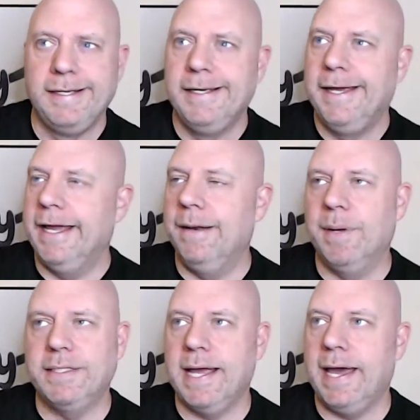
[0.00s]
and it
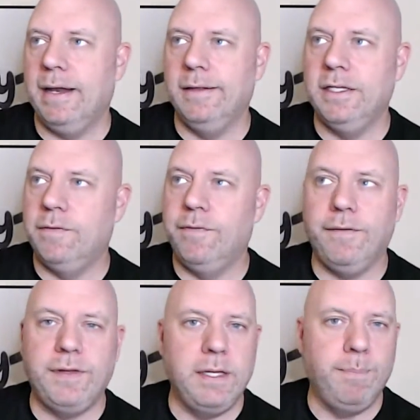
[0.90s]
must have had at least
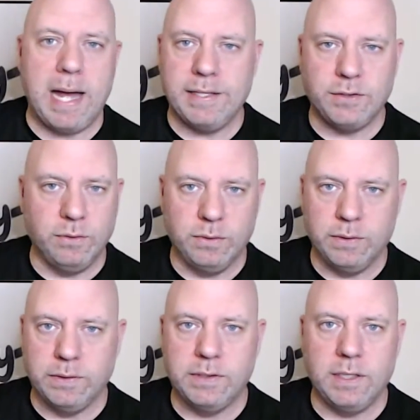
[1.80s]
50 bar
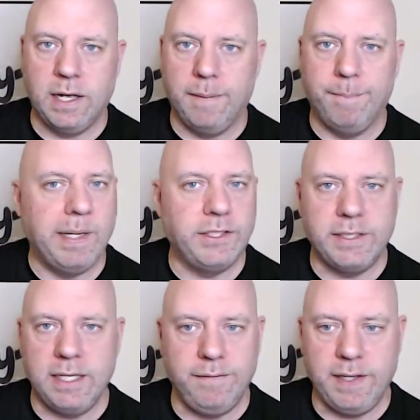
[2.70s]
stools, a bunch of
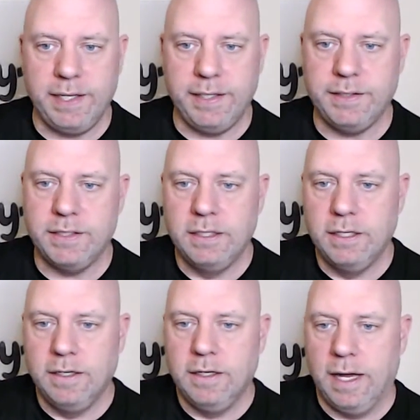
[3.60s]
TVs.
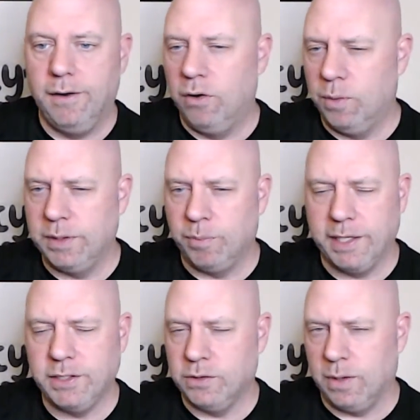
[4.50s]
I don't know what the prices were. I